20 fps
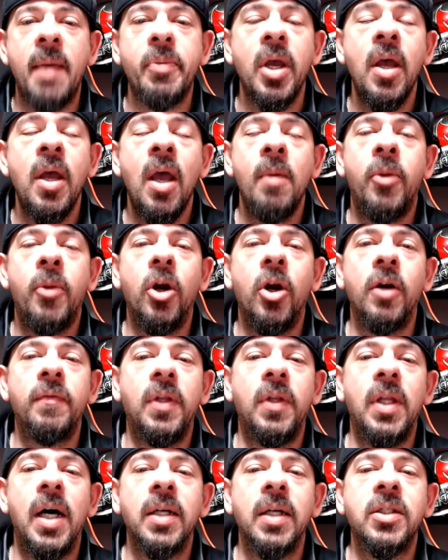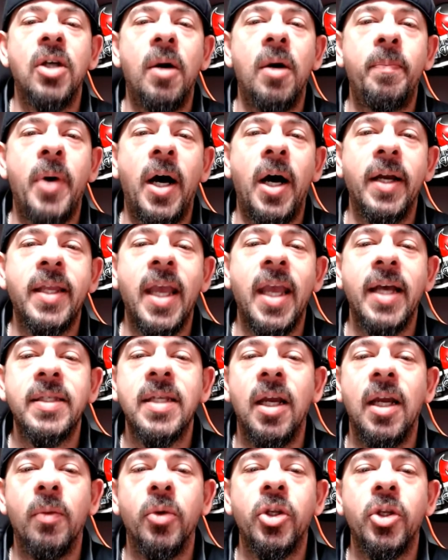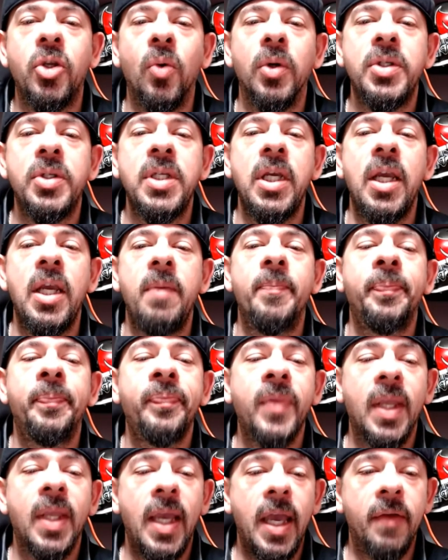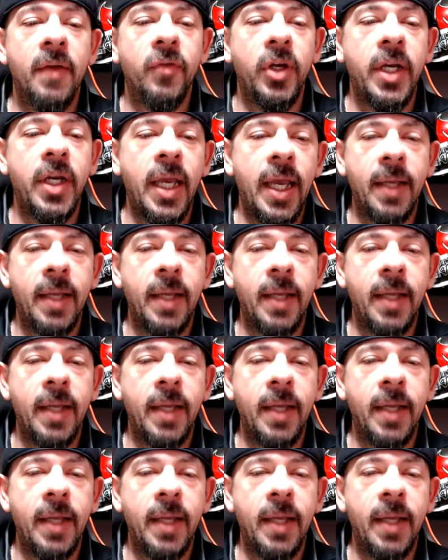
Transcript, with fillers: part of the Locked On Podcast Network, your team every day.